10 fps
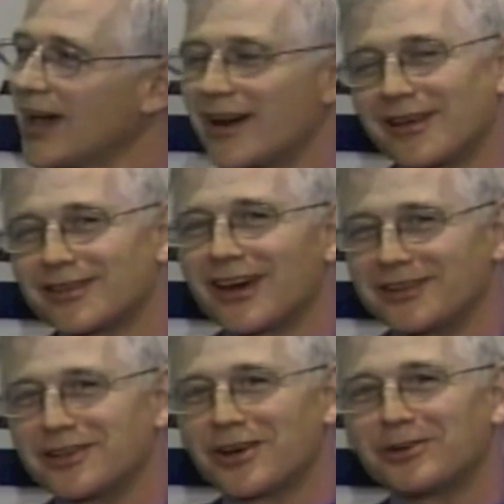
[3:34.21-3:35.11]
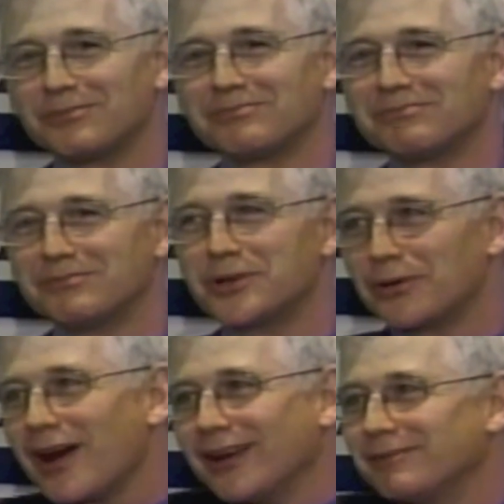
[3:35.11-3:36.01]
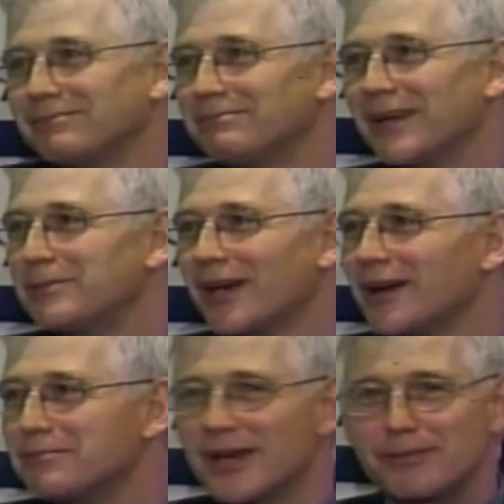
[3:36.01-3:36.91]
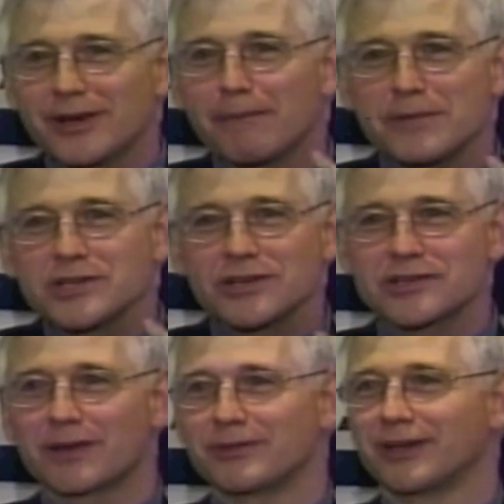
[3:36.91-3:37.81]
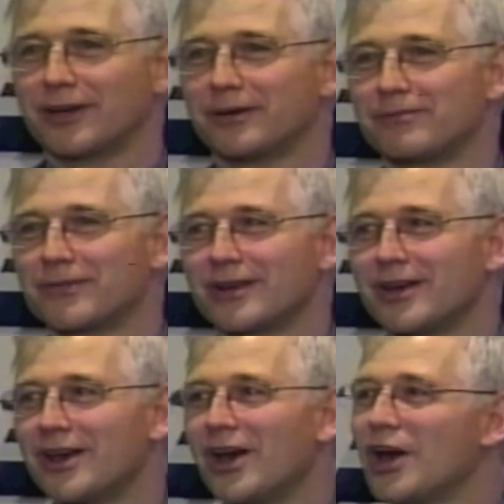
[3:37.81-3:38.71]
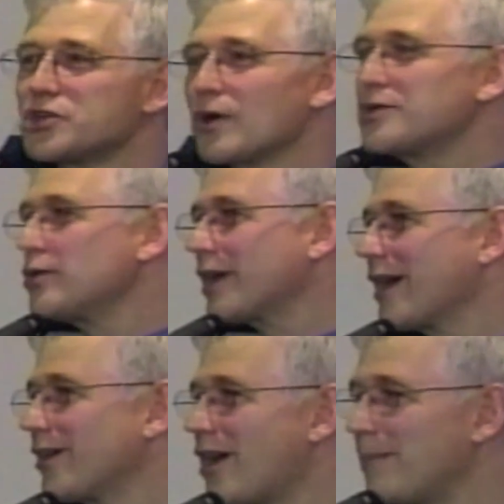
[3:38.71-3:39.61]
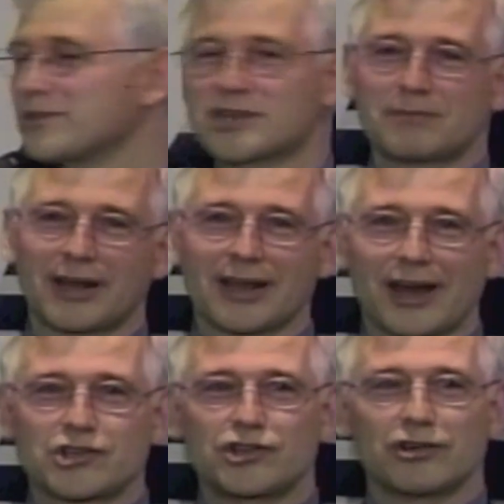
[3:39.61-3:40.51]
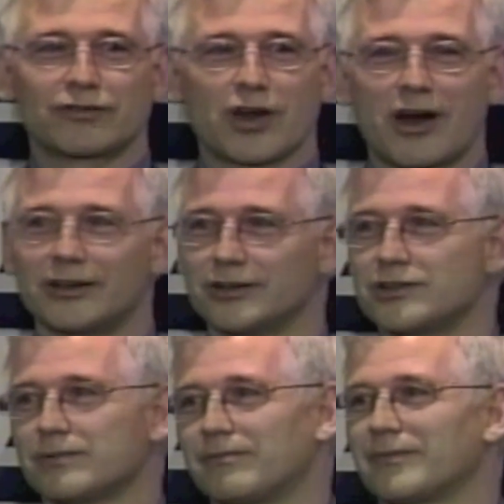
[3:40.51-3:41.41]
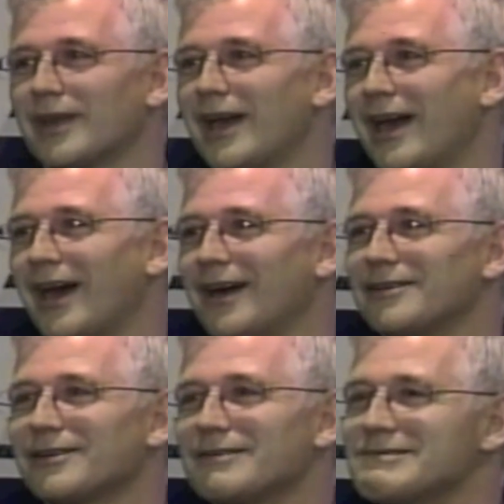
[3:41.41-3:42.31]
And I thought, you know, you're right. Maybe I'm missing something here. So I took economics in my last year of college, and